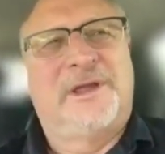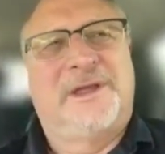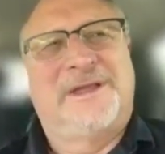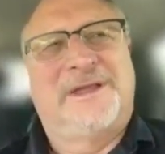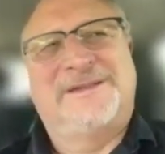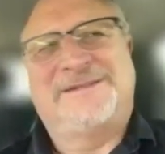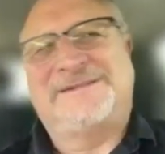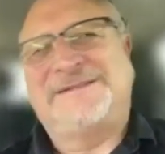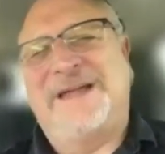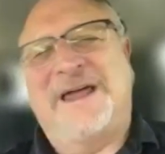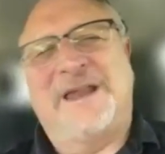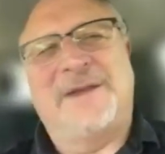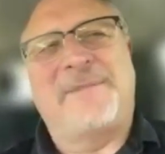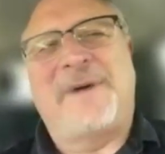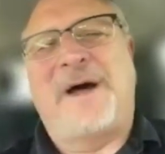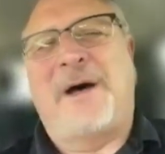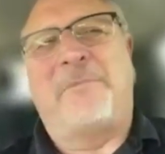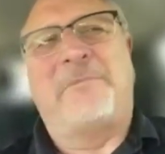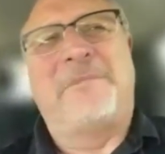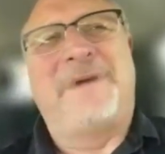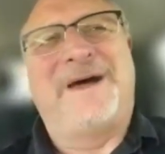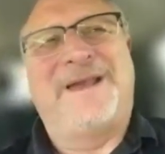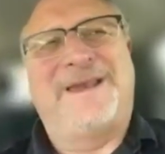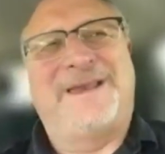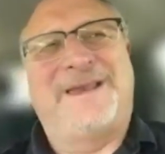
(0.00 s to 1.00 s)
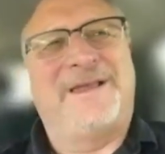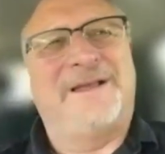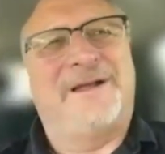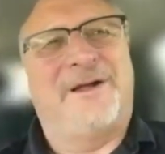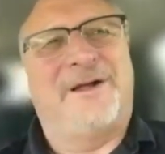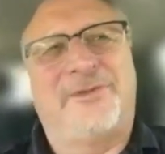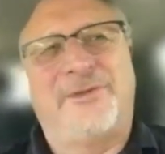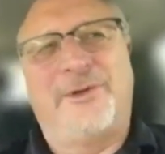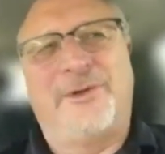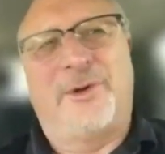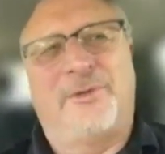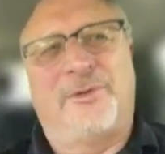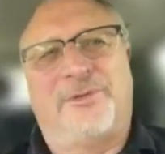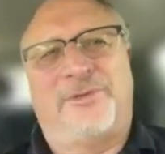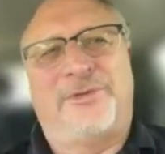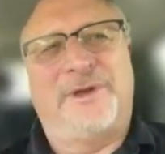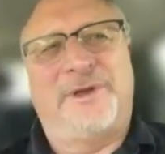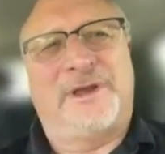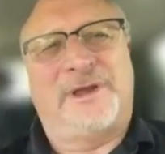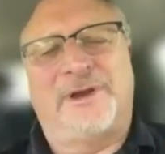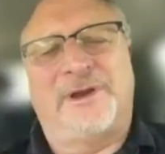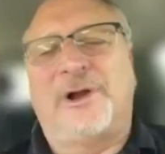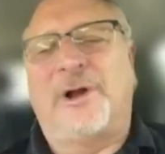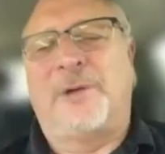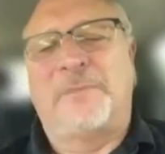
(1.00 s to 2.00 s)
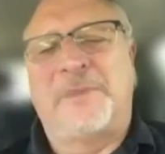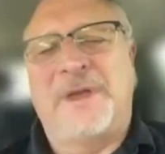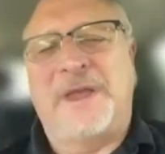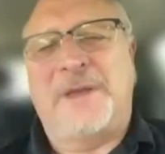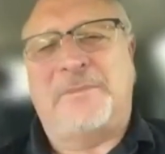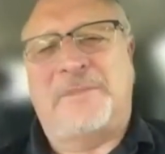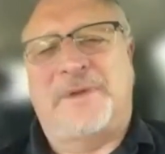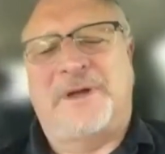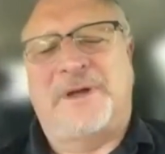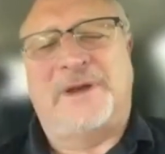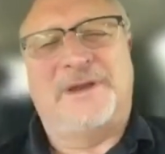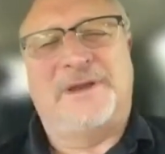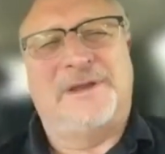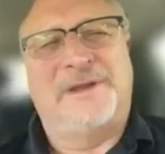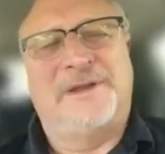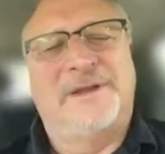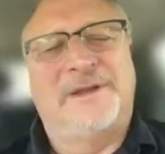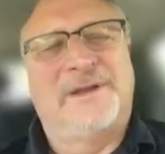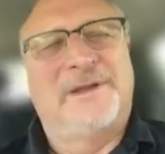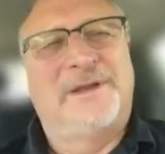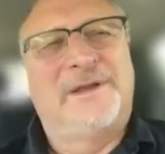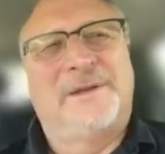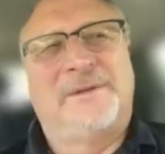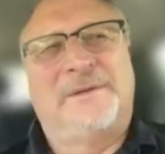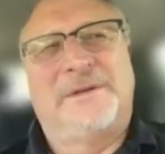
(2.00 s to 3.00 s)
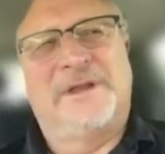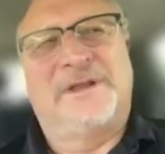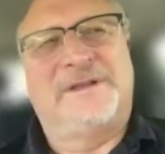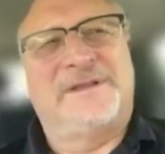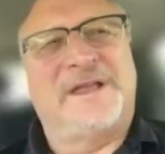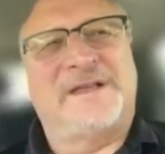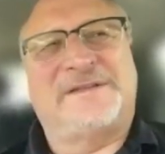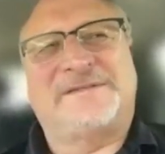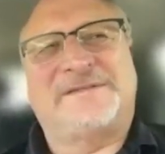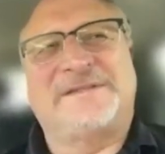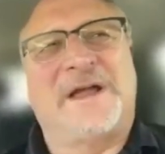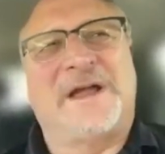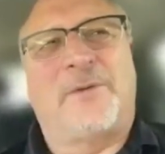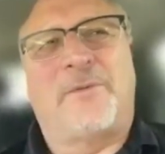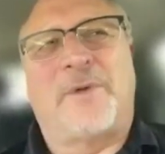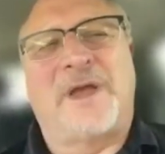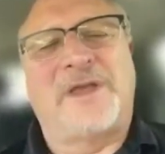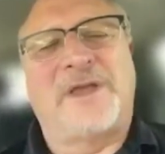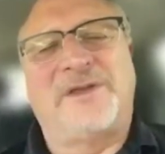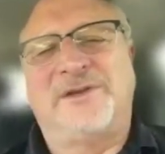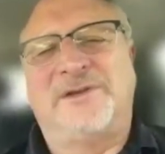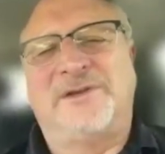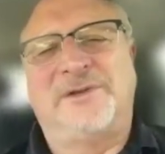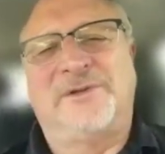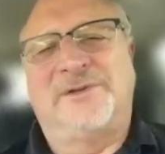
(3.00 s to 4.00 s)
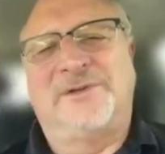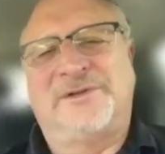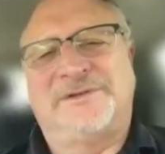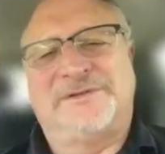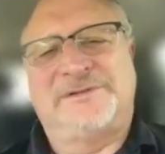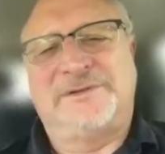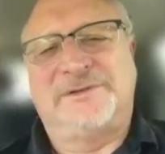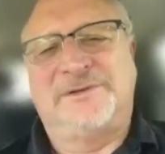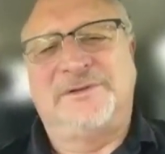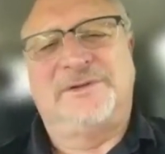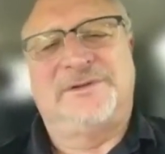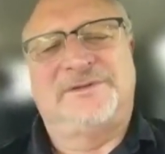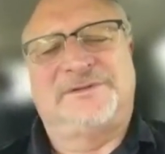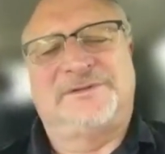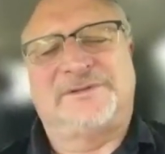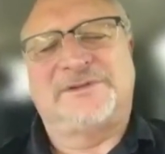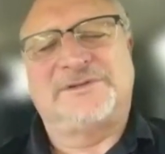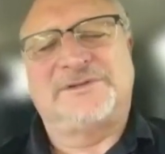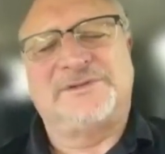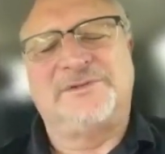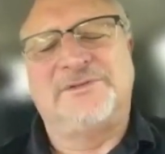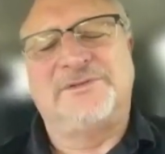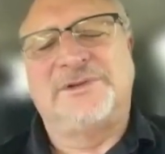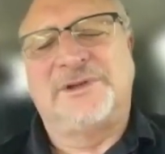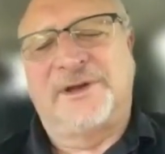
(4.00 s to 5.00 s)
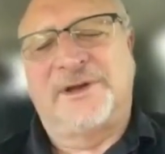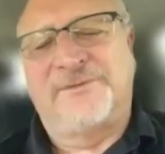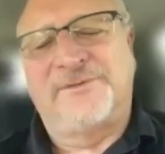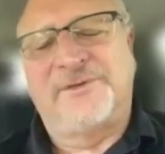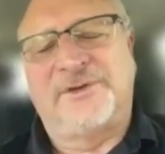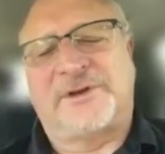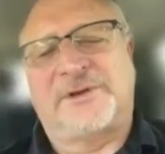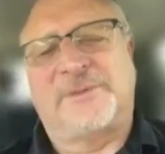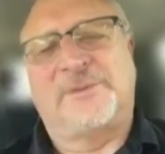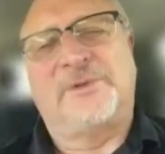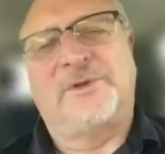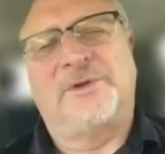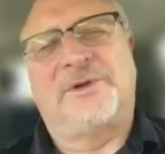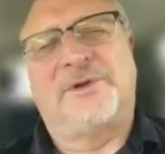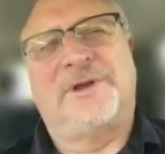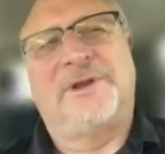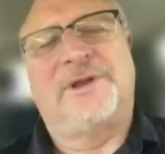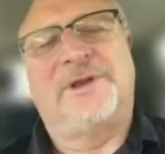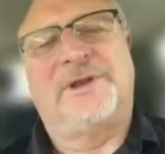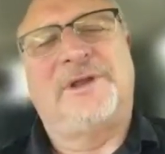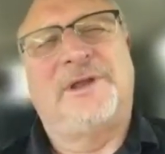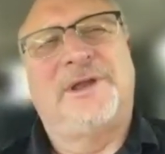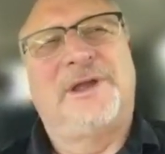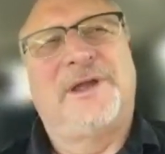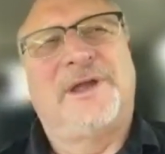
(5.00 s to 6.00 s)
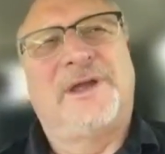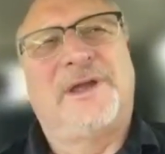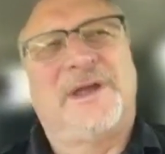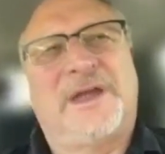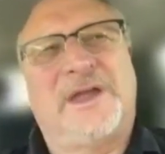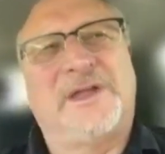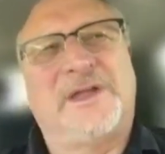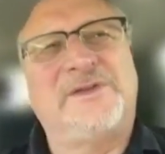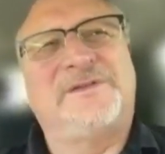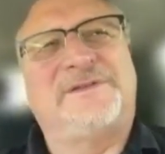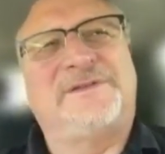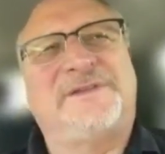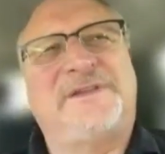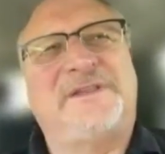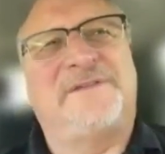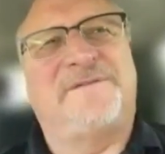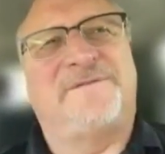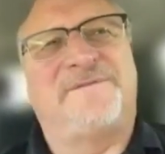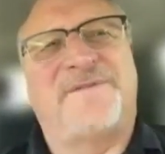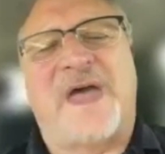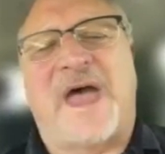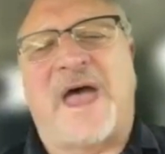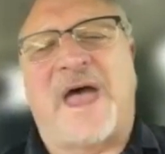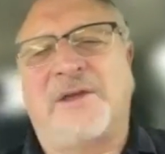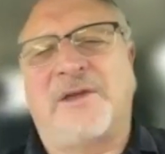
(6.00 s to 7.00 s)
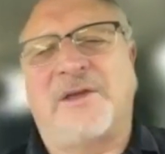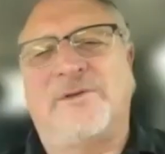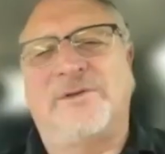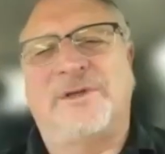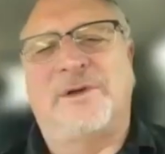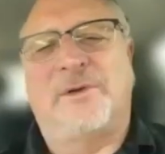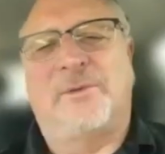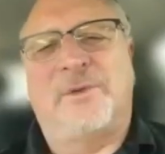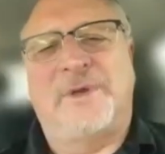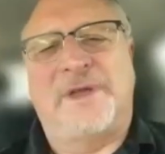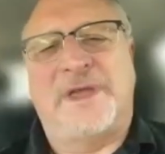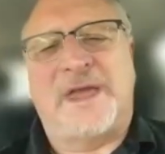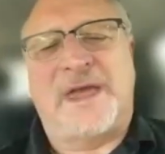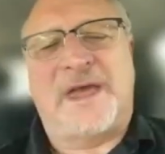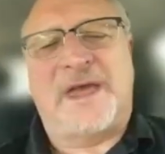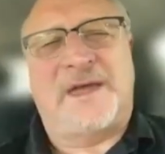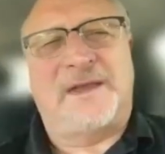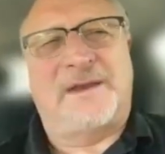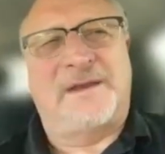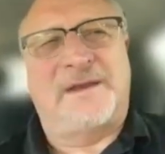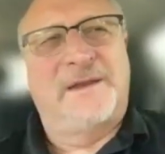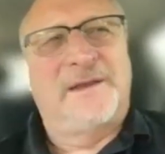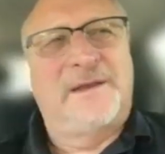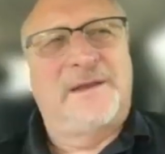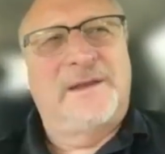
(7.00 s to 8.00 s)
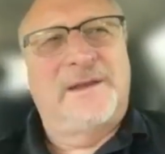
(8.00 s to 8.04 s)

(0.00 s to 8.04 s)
It's not about money, although they can all make money. That's not why you do this. You do this because you love your community and you see the value that we add.